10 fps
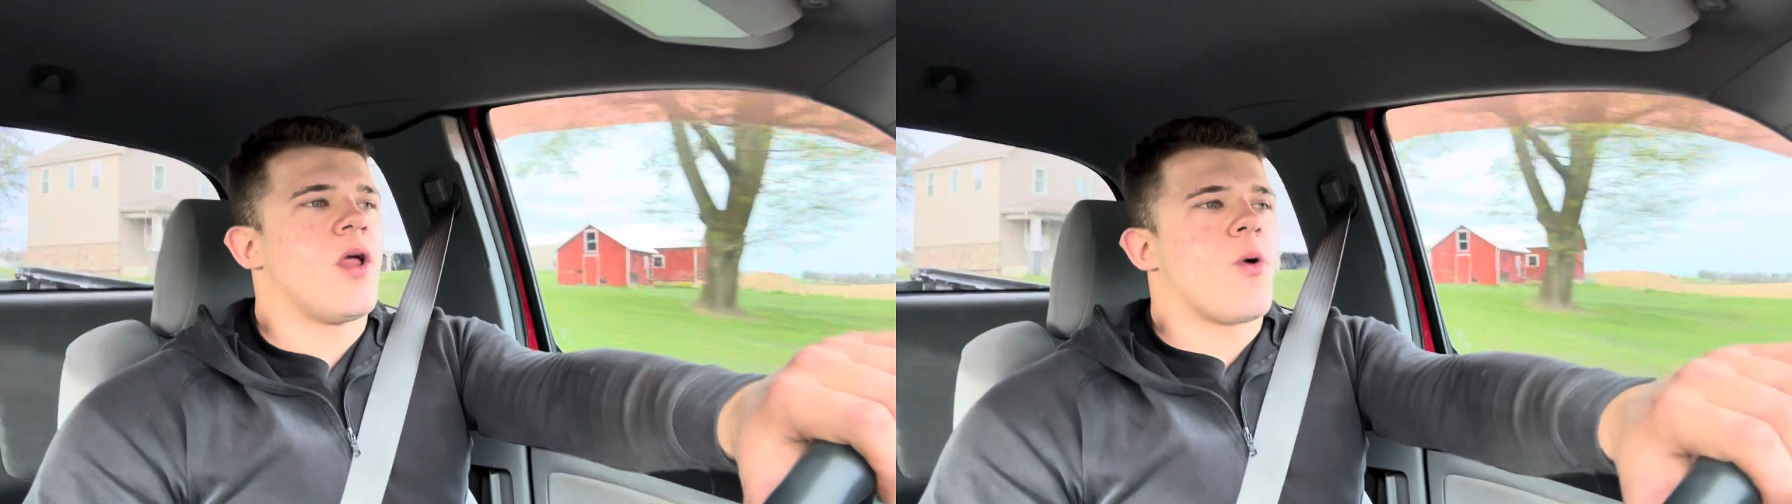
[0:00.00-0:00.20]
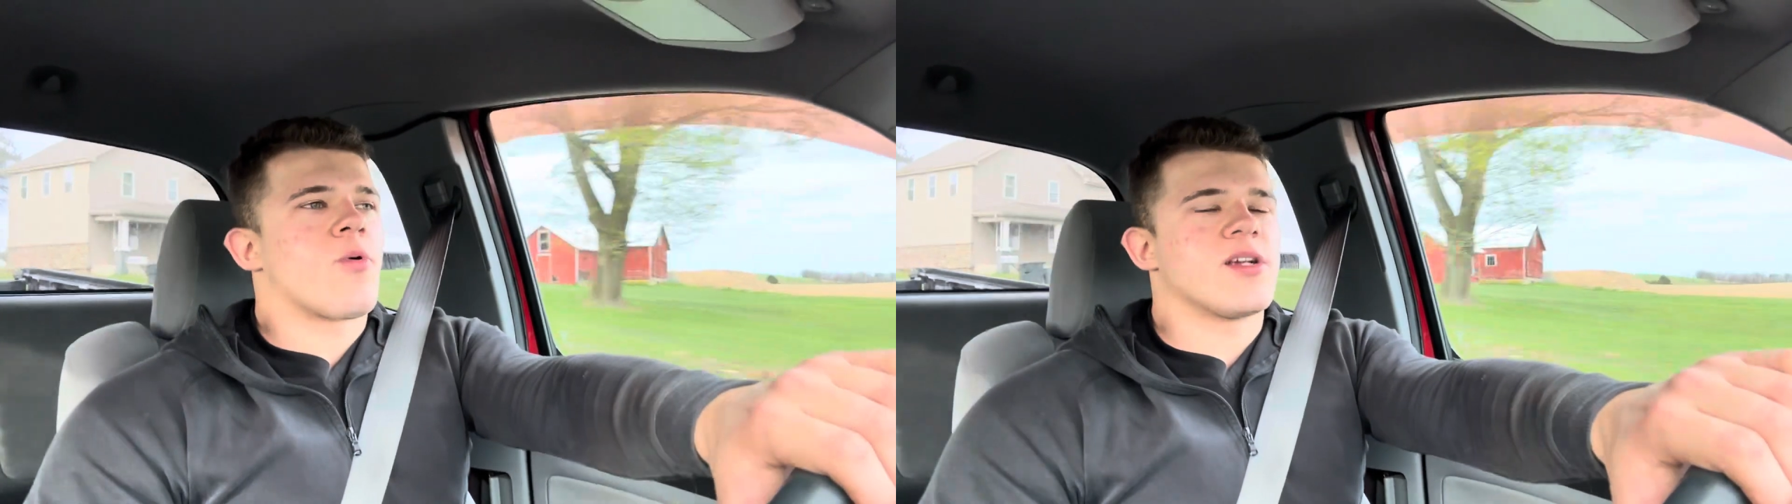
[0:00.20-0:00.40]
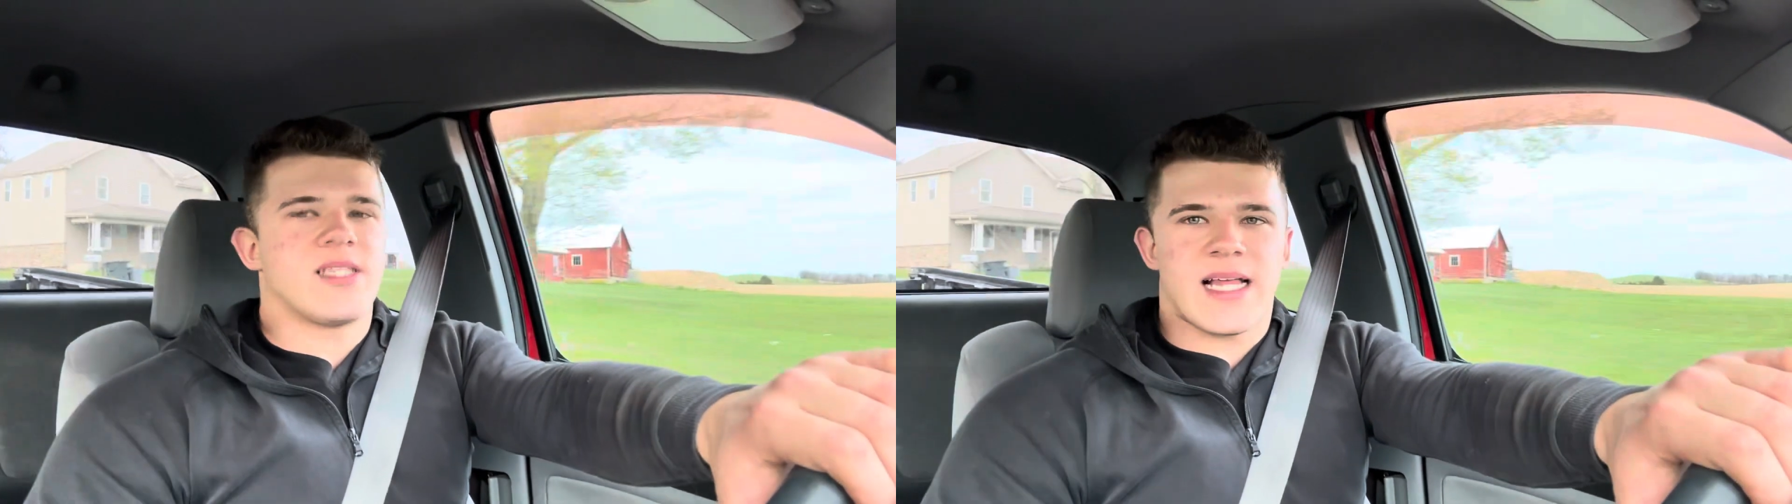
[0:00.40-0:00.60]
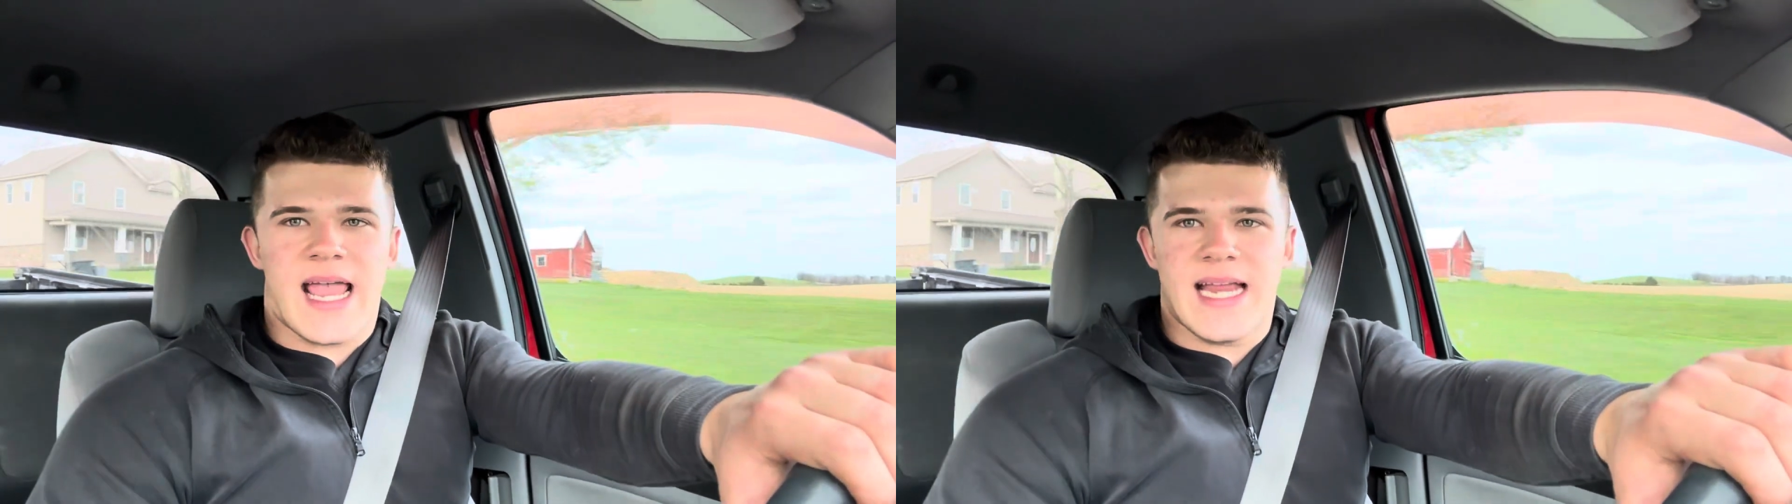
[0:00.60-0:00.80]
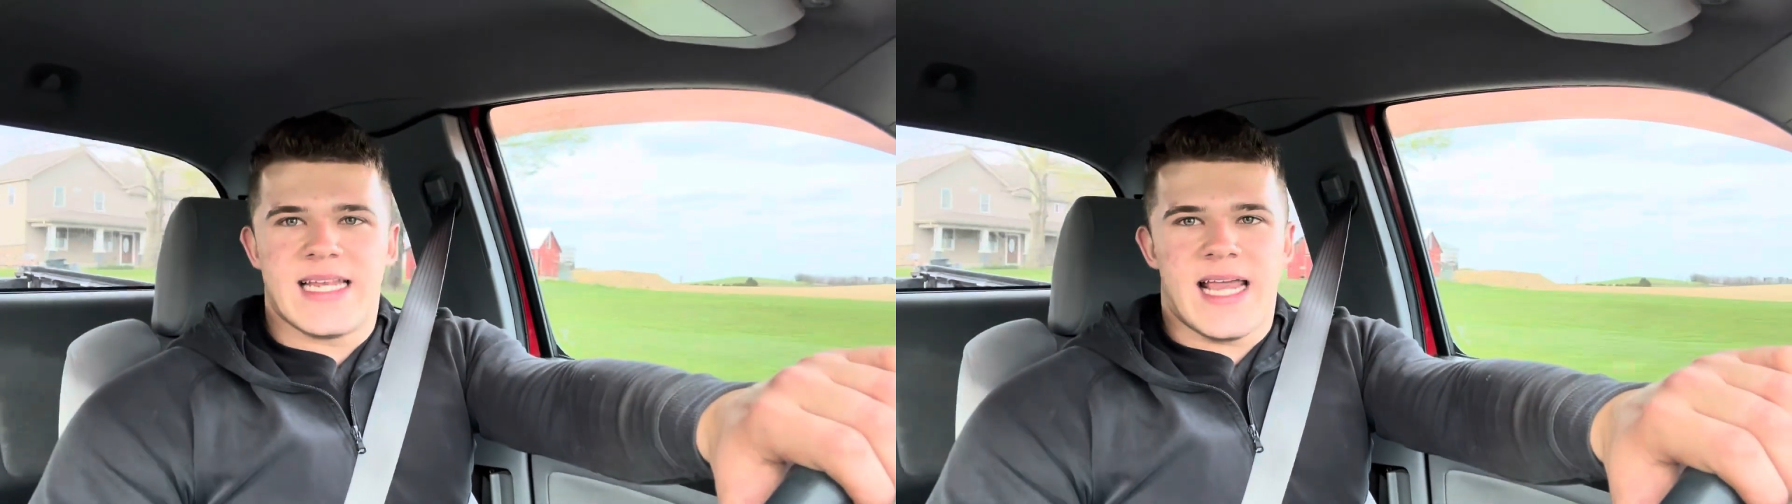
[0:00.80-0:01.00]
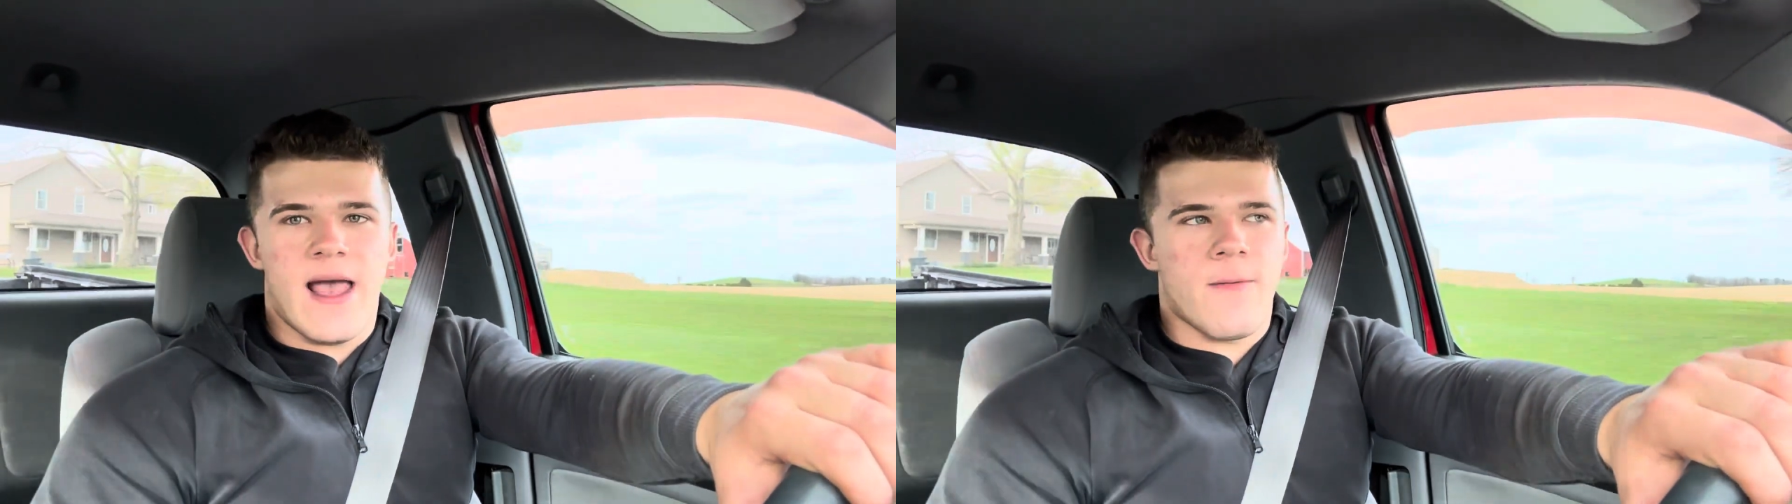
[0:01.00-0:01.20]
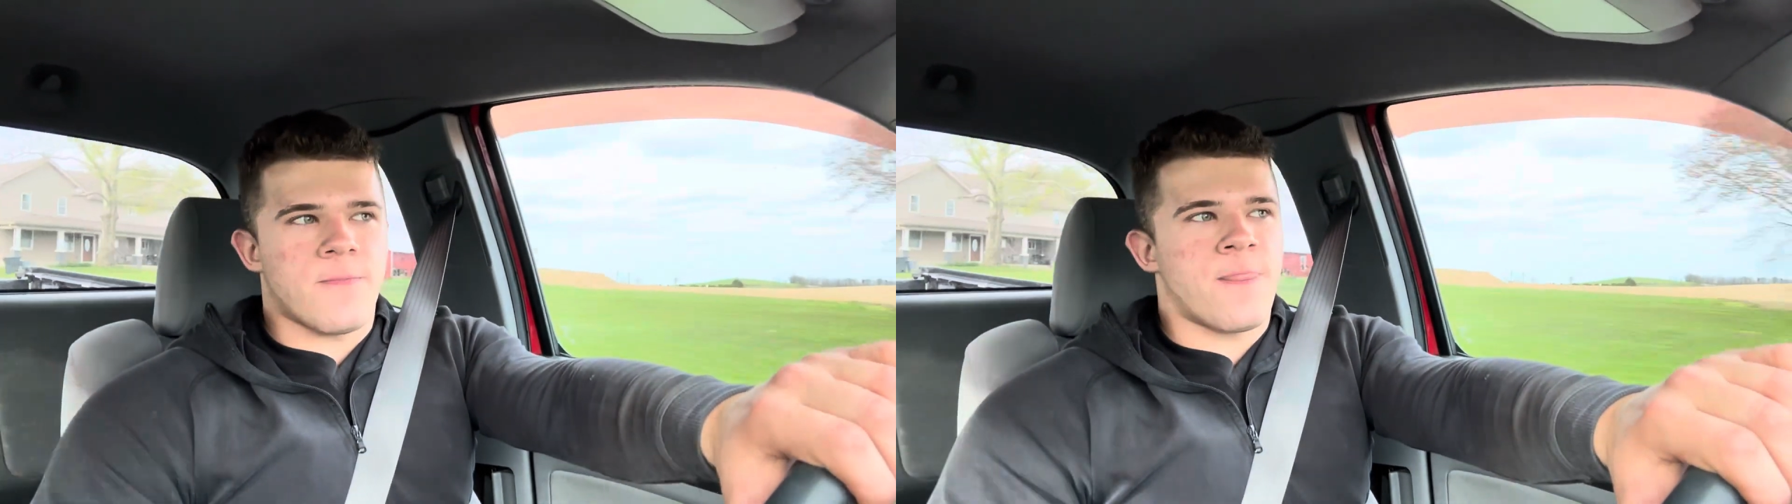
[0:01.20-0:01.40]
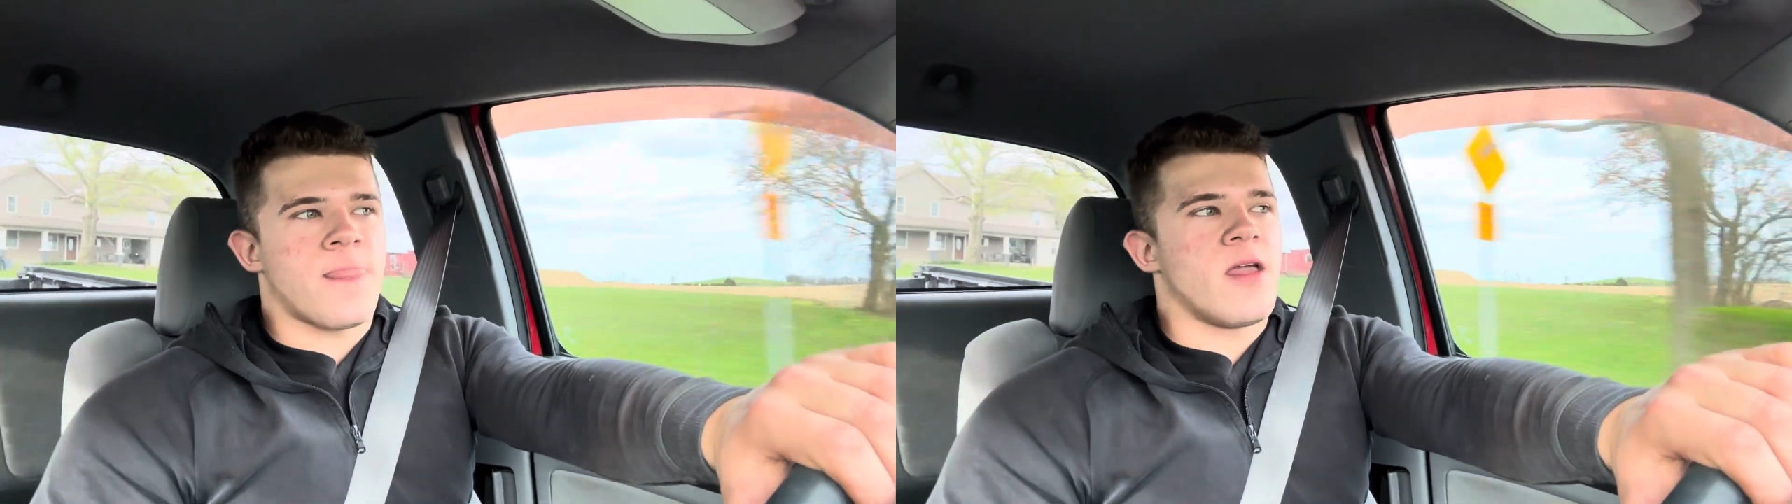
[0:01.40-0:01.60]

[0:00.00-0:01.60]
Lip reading: Whereas the KTM,